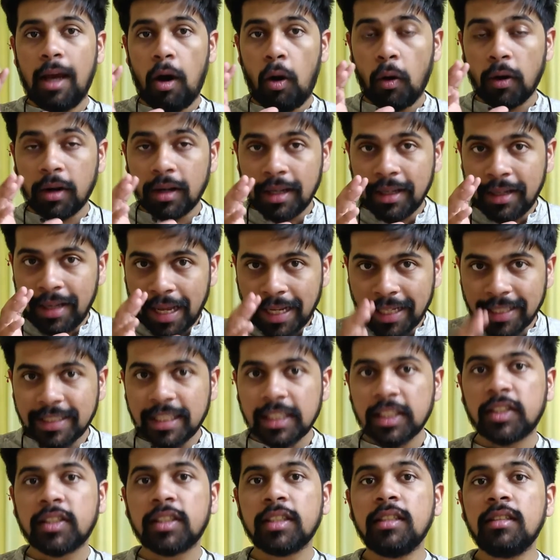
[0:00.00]

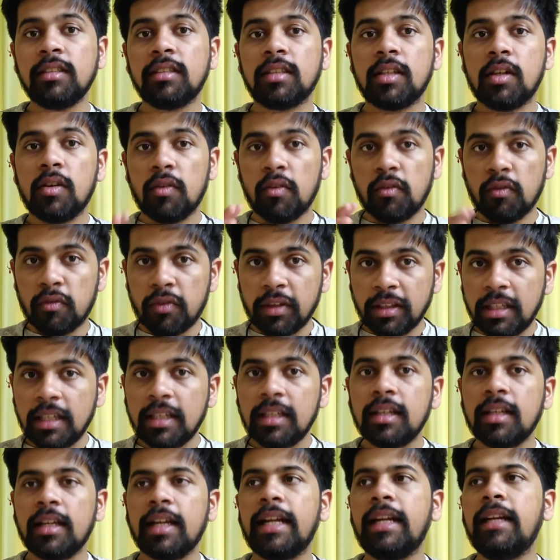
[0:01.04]
organizations
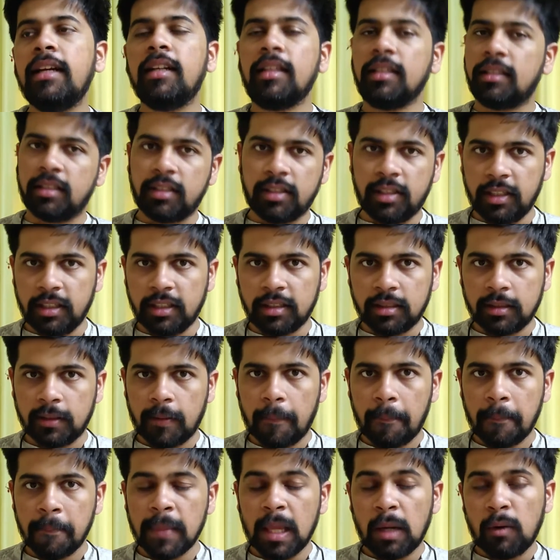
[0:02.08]
within industries.
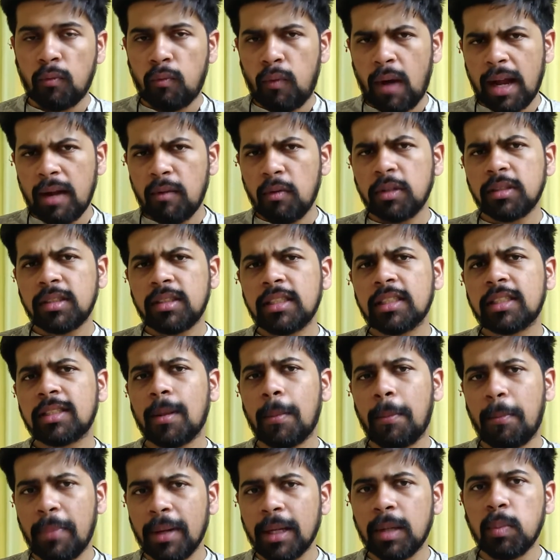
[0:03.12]
Why was this
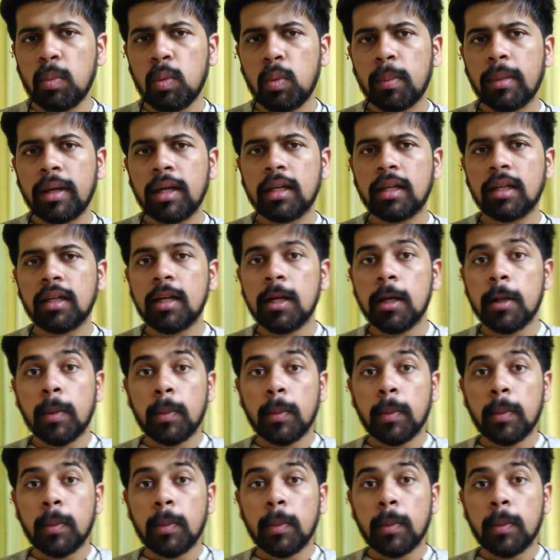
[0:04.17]
a big movement?